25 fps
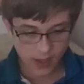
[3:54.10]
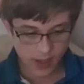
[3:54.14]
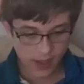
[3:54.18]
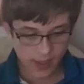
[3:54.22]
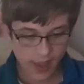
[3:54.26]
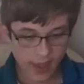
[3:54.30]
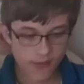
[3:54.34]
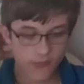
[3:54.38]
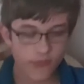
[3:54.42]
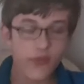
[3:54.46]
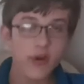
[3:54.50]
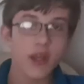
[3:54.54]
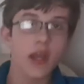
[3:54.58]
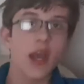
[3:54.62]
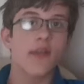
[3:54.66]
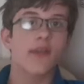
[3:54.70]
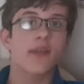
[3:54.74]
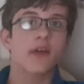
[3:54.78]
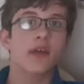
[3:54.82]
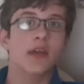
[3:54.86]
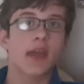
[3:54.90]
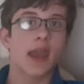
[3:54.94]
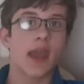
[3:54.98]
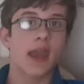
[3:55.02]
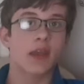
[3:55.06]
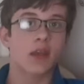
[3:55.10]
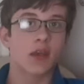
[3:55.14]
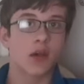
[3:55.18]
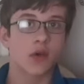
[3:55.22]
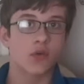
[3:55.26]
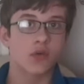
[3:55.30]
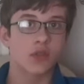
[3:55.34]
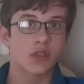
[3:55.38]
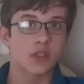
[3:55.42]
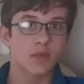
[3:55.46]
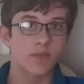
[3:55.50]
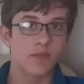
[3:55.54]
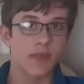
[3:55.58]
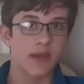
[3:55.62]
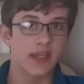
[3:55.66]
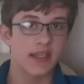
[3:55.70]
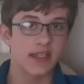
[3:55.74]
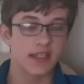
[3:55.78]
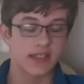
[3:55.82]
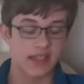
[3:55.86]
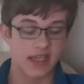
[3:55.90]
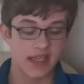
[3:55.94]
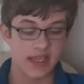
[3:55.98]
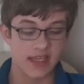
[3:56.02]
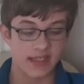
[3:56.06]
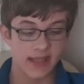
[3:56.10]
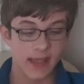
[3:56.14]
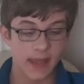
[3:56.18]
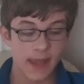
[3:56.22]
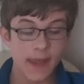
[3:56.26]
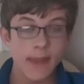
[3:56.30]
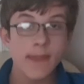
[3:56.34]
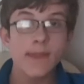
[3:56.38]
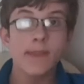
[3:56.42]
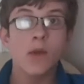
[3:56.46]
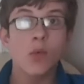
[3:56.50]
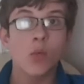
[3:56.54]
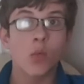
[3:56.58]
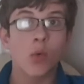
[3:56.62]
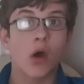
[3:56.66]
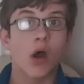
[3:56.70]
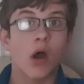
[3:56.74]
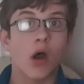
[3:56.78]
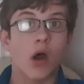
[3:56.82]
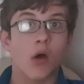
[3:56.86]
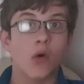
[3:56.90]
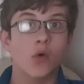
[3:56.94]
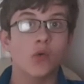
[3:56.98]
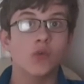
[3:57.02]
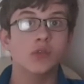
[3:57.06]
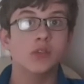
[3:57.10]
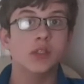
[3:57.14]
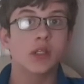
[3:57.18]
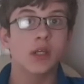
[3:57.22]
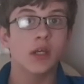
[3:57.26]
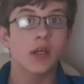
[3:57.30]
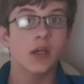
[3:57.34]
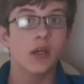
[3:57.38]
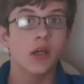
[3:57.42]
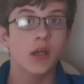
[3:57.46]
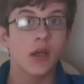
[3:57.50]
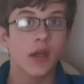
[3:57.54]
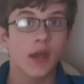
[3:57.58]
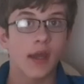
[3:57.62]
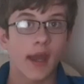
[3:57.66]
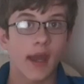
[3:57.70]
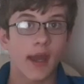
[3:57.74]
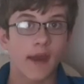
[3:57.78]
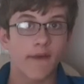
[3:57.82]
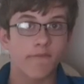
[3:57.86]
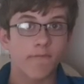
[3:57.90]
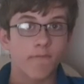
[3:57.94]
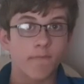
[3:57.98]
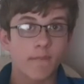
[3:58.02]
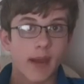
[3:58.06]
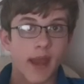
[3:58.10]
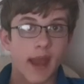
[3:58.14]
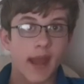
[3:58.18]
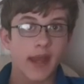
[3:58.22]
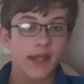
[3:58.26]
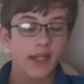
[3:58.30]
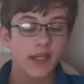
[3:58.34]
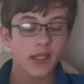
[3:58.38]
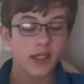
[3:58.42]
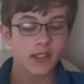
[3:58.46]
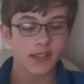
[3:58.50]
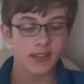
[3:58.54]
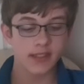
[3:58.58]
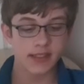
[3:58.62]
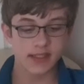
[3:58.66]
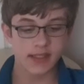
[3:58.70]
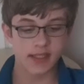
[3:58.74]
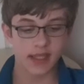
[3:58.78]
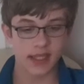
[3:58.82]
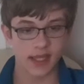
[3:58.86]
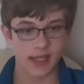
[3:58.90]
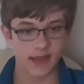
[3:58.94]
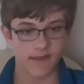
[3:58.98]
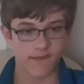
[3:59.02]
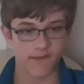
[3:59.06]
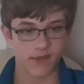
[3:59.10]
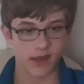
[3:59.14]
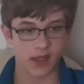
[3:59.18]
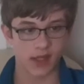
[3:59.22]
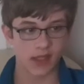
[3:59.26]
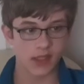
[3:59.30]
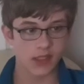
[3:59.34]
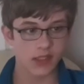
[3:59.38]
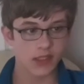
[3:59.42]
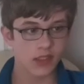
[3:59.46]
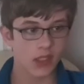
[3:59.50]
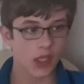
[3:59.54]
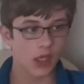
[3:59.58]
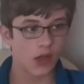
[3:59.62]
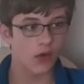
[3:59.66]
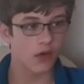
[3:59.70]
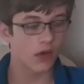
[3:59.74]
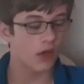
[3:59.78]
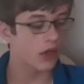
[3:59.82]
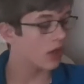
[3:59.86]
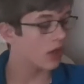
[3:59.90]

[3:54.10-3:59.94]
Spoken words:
every other gecko species in the world have padded sticky feet, so